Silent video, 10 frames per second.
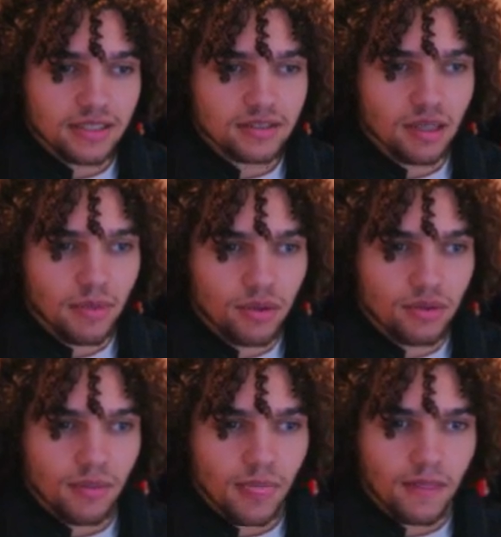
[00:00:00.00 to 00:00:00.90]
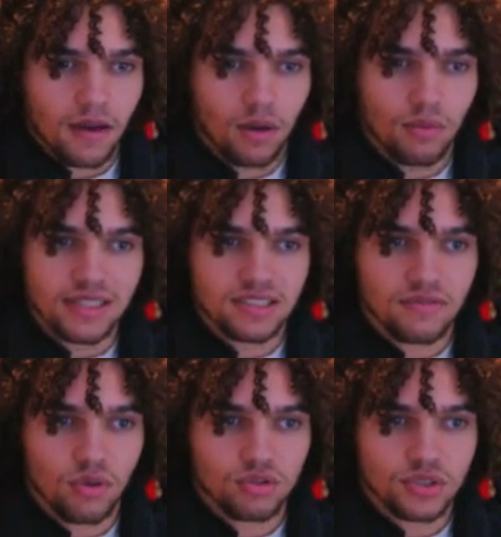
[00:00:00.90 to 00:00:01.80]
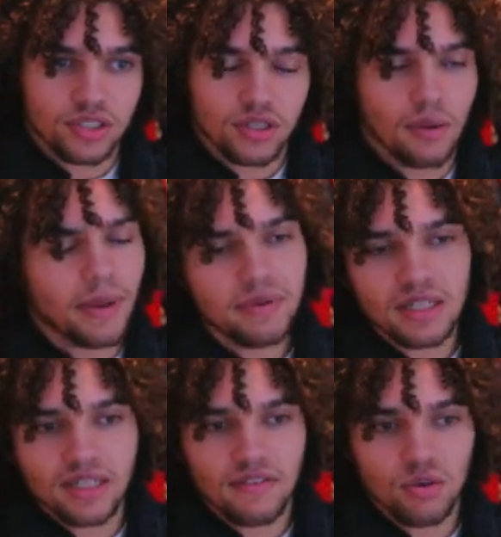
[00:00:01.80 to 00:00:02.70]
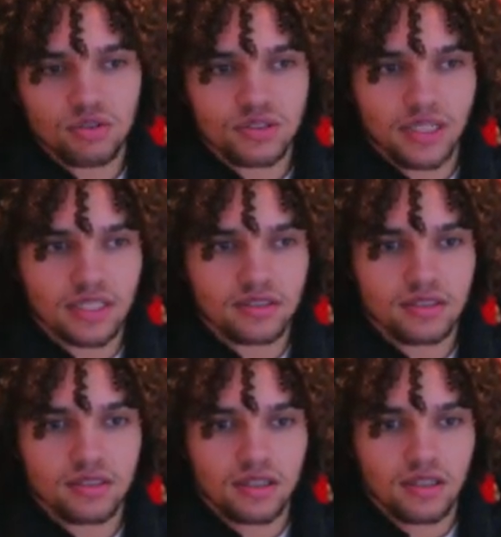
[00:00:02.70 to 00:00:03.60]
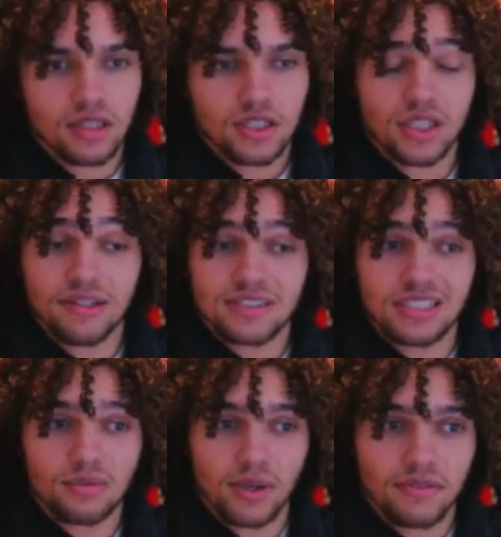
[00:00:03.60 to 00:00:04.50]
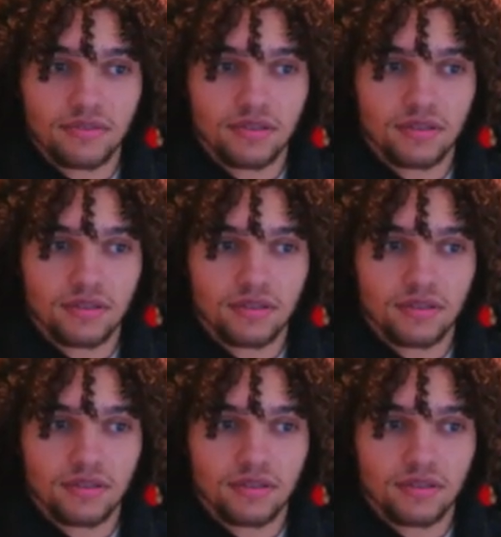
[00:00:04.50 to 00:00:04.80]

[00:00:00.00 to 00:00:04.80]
does come out. We might see a Volt Switch here. Maybe he doesn't have Volt Switch, actually. Could have T-Wave.